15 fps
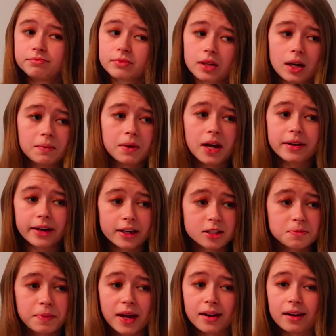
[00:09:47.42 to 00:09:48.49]
I'm not an
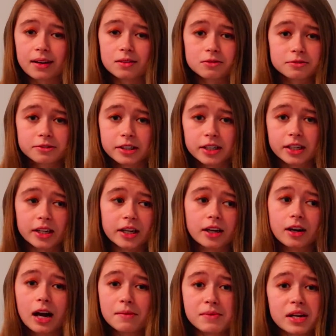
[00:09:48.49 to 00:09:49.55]
expat, I don't freaking care.
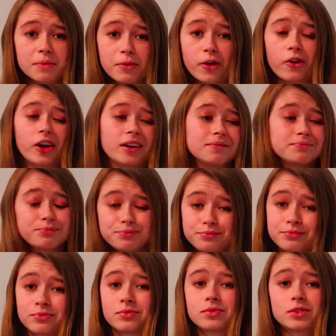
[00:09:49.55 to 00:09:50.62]
I'm an immigrant.
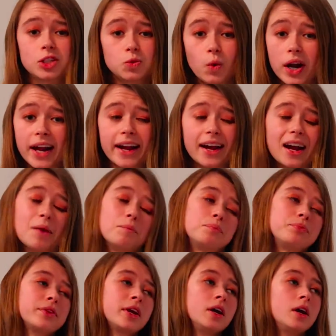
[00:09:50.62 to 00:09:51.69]
It's what I am.
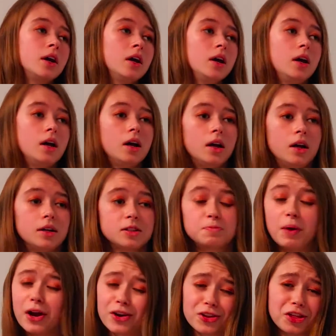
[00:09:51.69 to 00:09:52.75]
It's
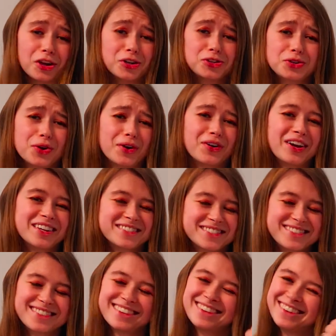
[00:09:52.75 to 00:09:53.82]
better than a
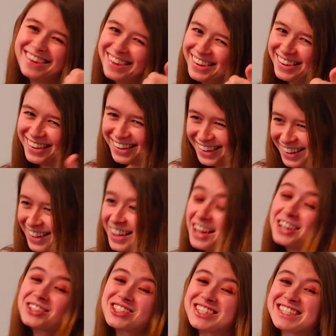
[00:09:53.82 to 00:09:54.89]
tourist.
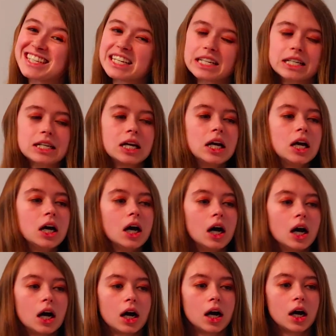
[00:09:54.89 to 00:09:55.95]
Just kidding.
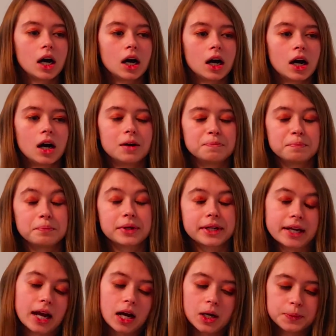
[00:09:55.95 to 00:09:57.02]
But
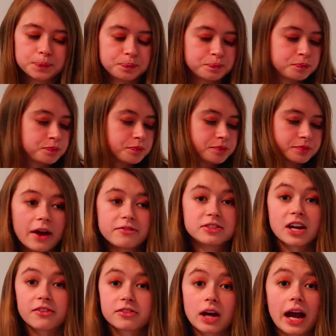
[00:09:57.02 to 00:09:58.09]
yeah,
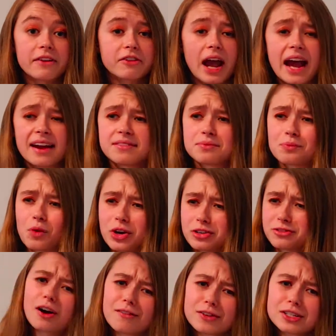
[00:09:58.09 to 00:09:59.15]
I've had a
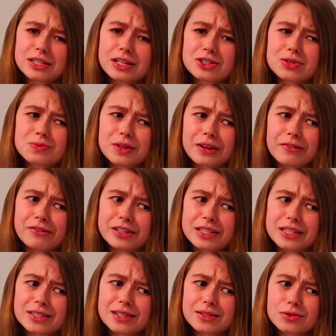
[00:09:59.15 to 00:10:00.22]
wonderful conversation with that
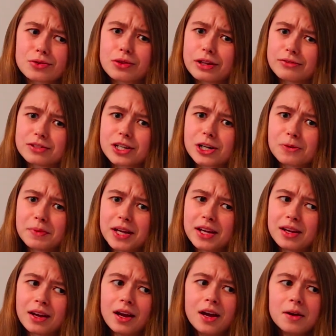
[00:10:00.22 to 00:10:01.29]
physicist who lives near
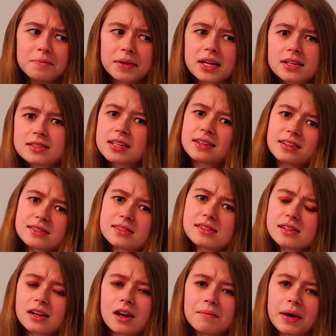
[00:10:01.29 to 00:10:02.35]
me because he listened
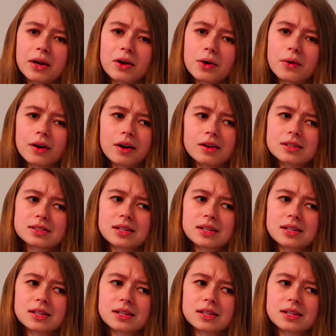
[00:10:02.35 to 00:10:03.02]
in on my coworker's